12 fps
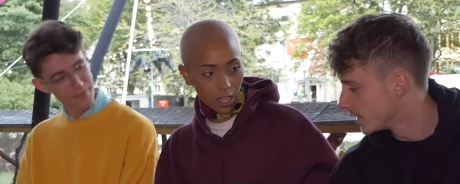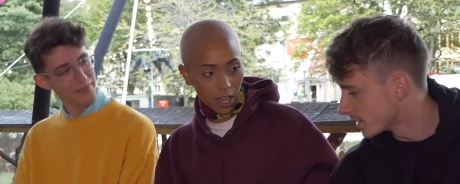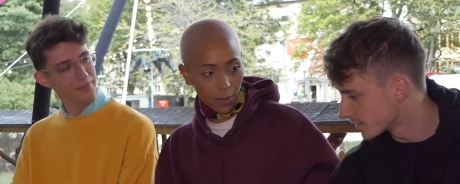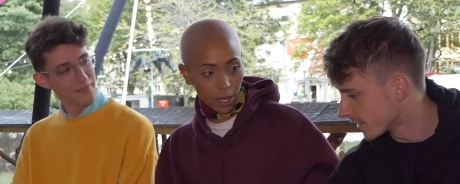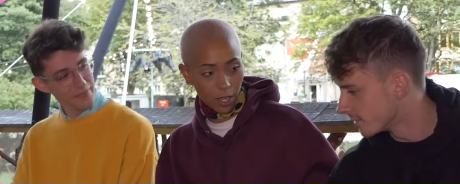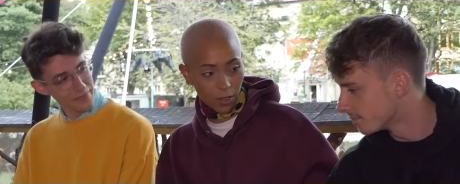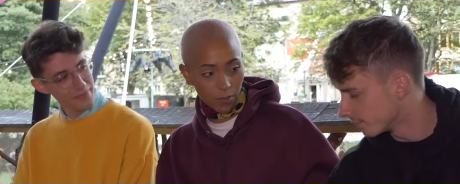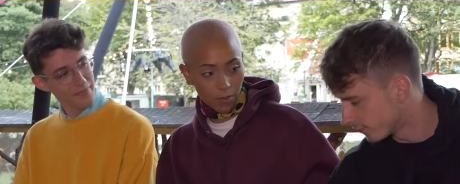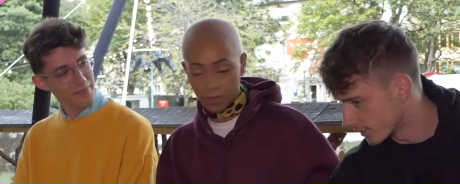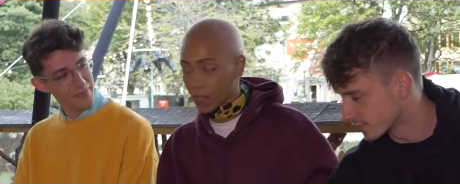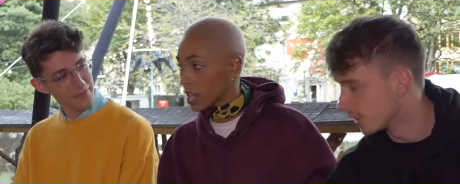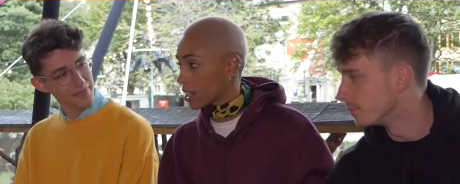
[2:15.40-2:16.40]
Speaker 1: yeah, same. You?
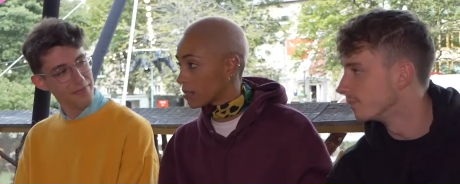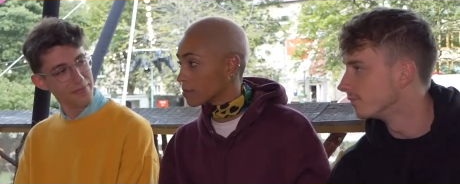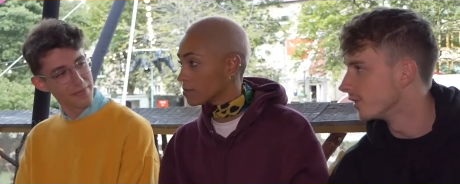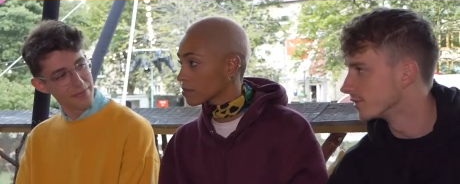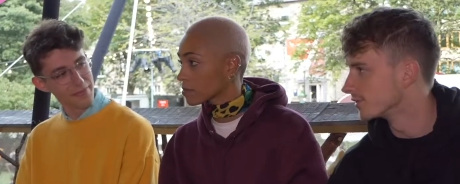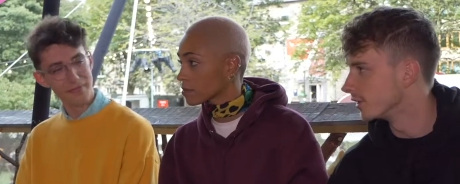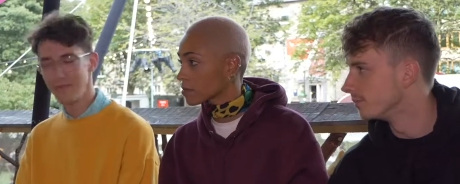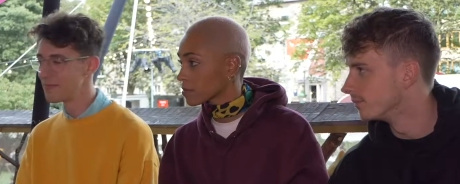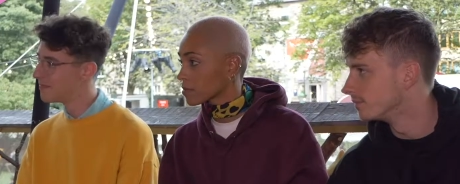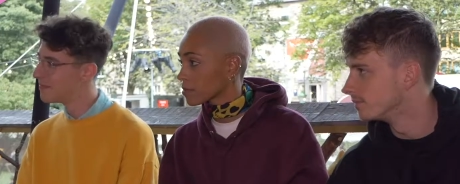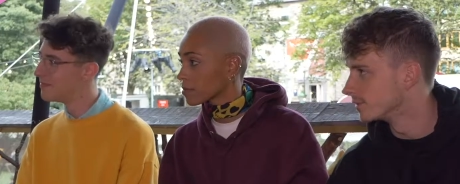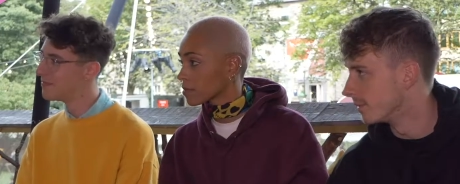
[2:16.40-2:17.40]
First time, yeah. first time.
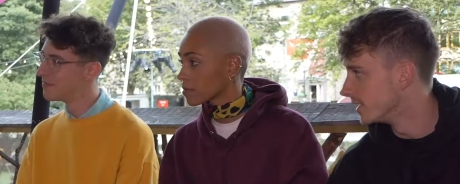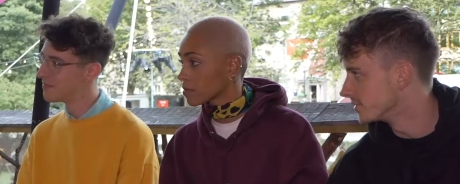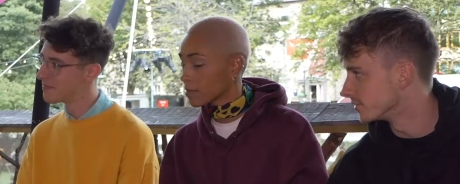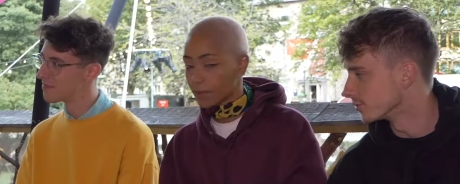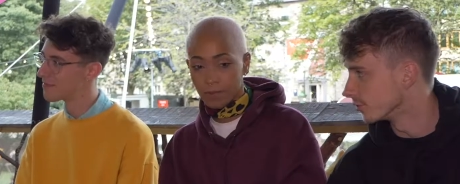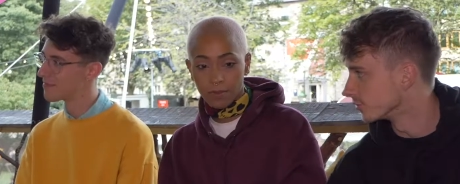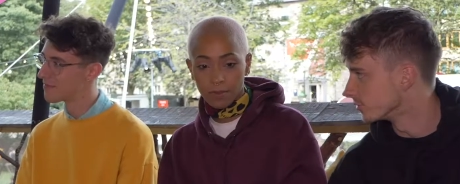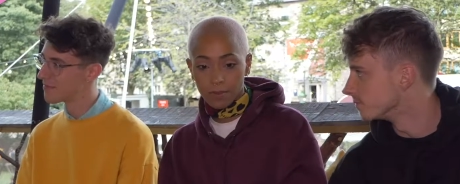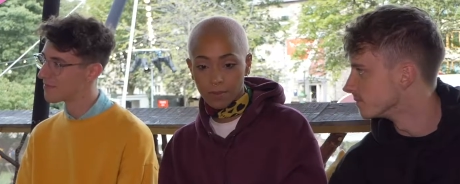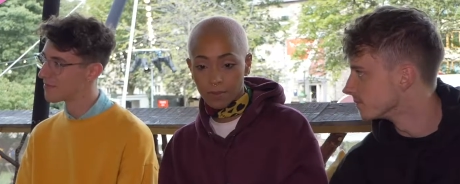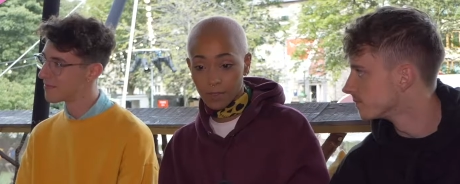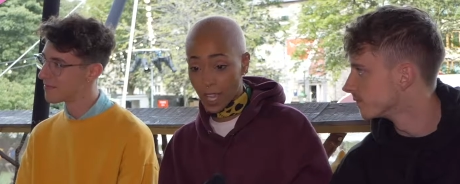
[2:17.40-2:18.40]
It's amazing. It's awesome.
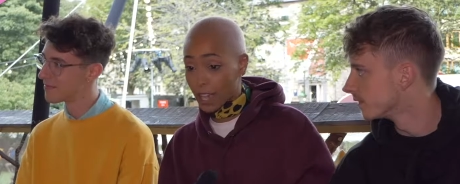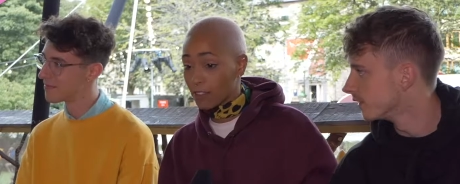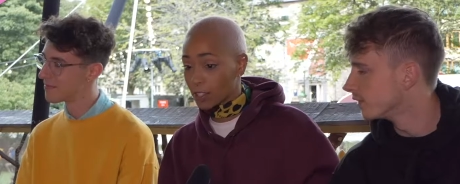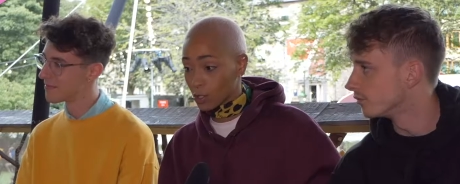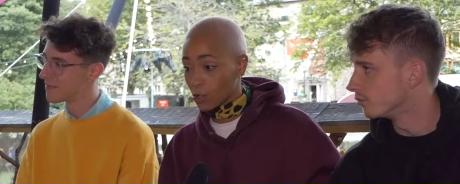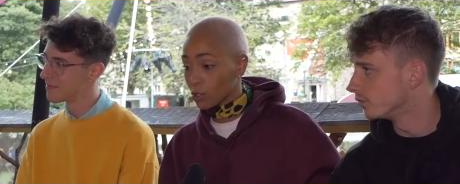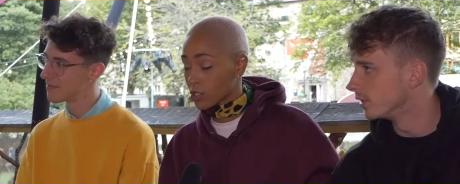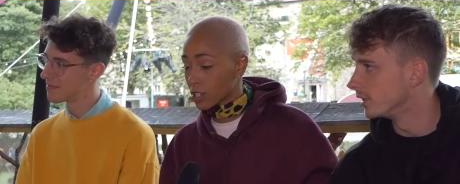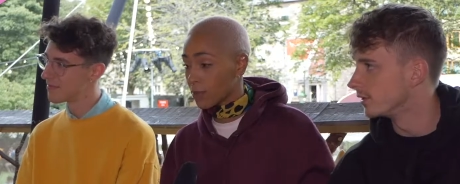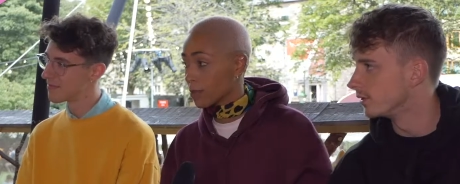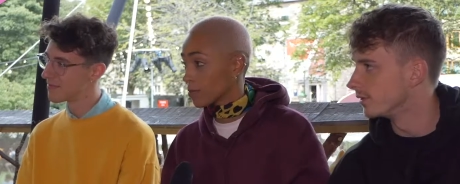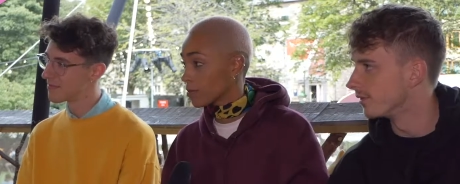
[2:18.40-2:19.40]
Speaker 2: Yeah, it's, it's
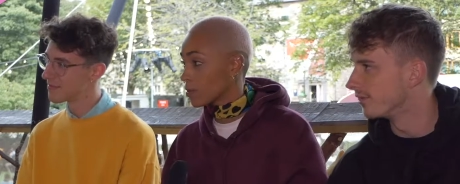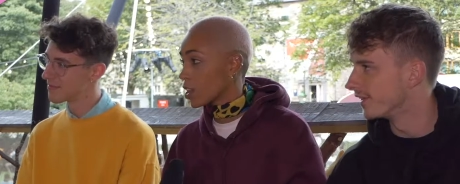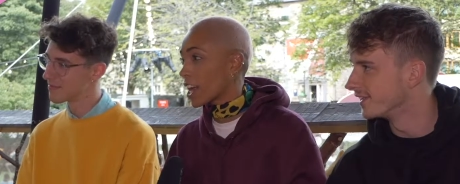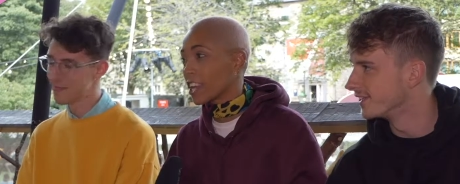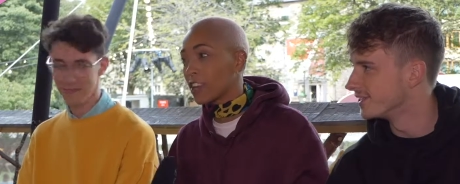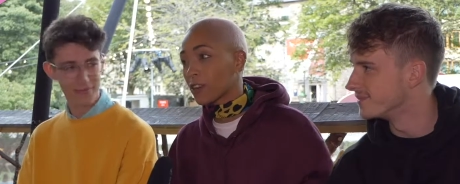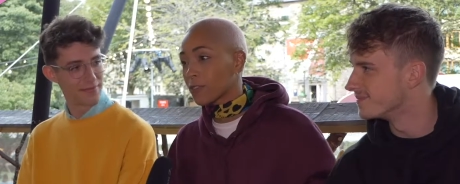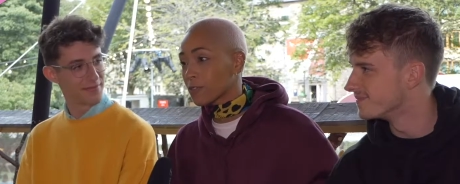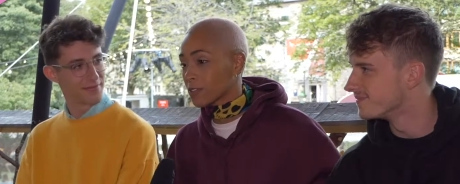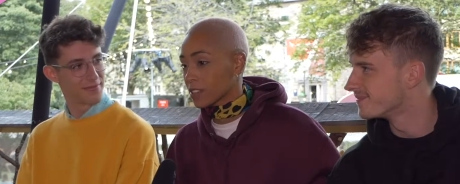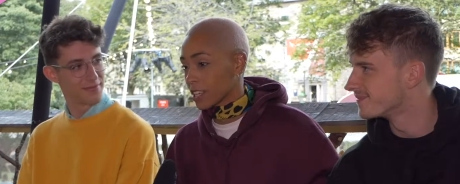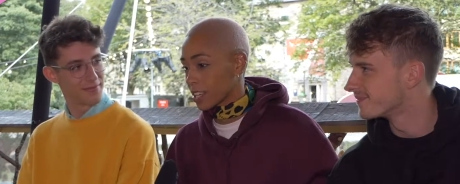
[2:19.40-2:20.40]
awesome. Cool. Not
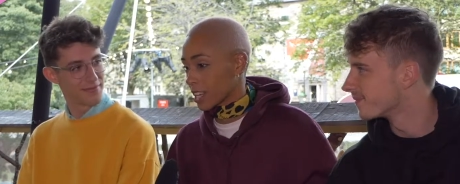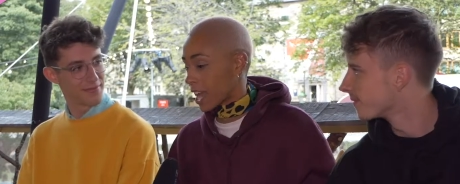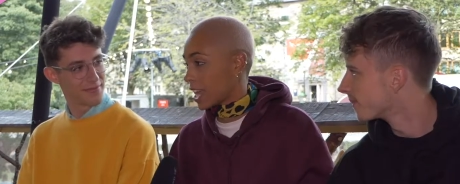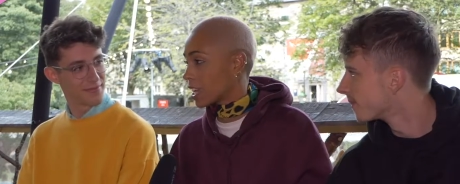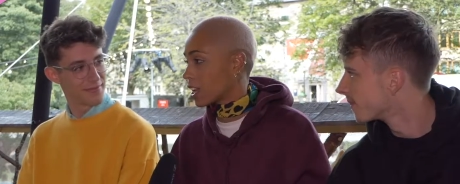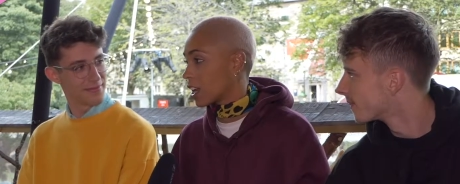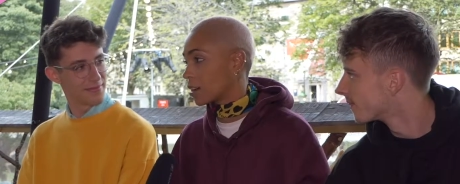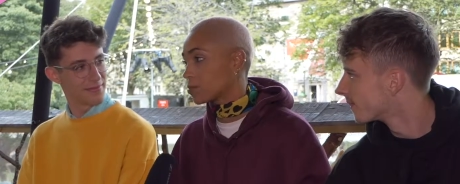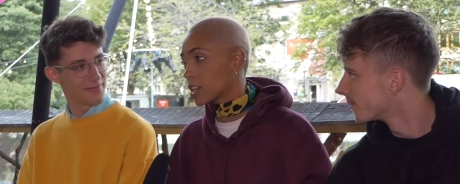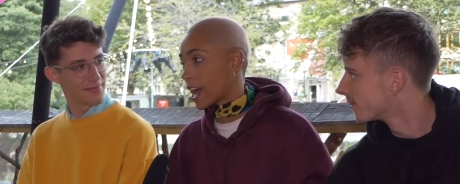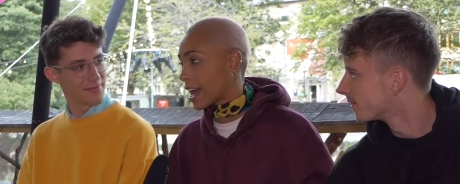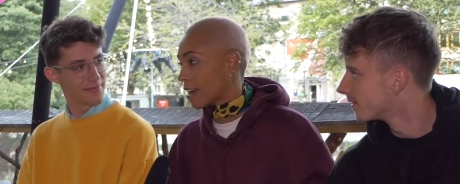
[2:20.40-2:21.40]
enough gay
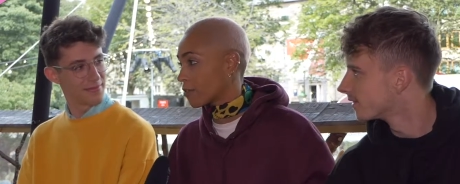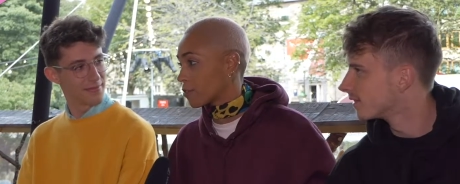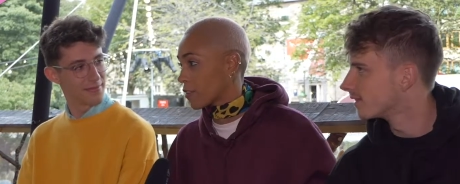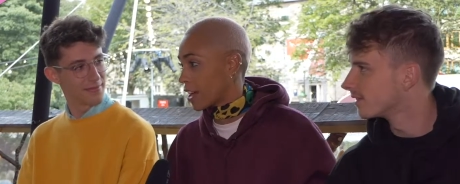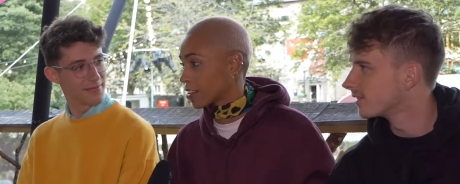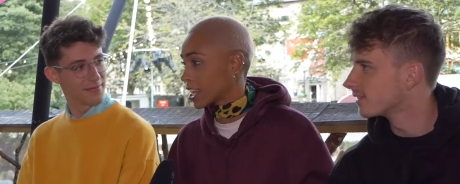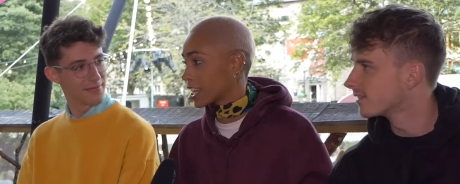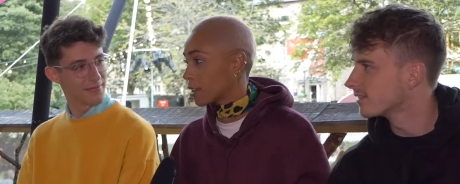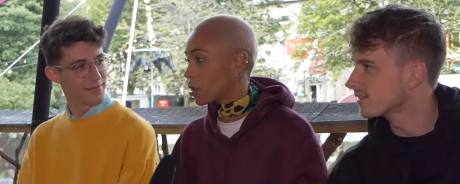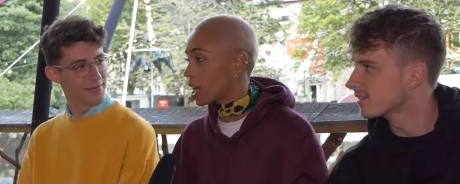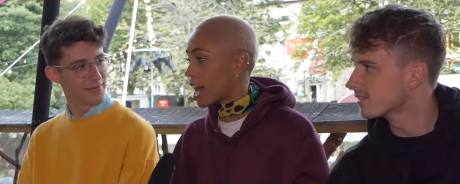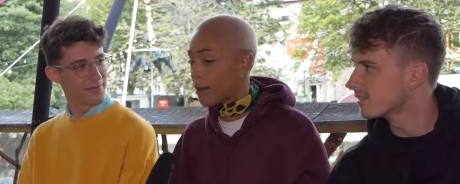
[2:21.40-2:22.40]
clubs. I haven't found
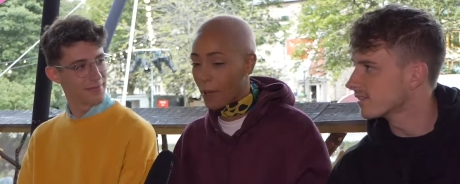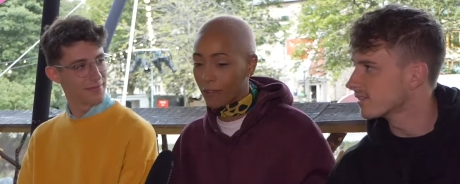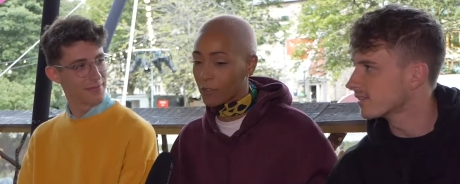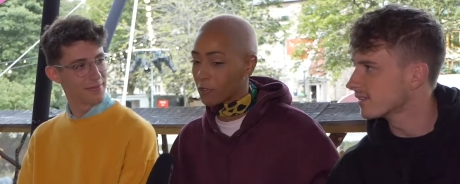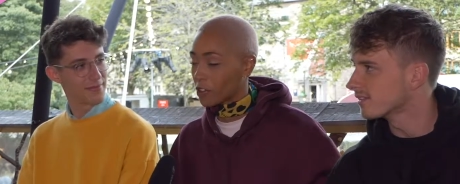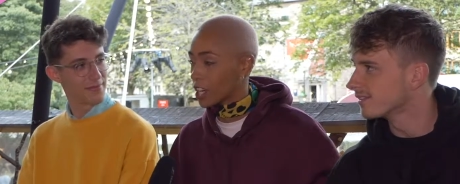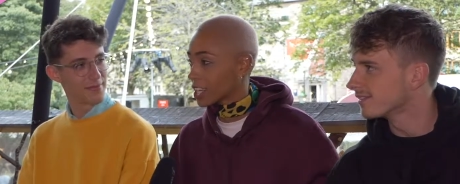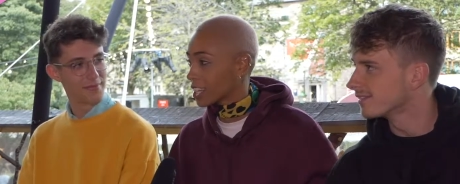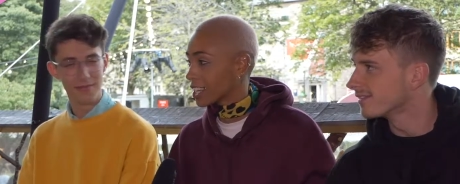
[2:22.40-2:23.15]
any, but I'm having fun.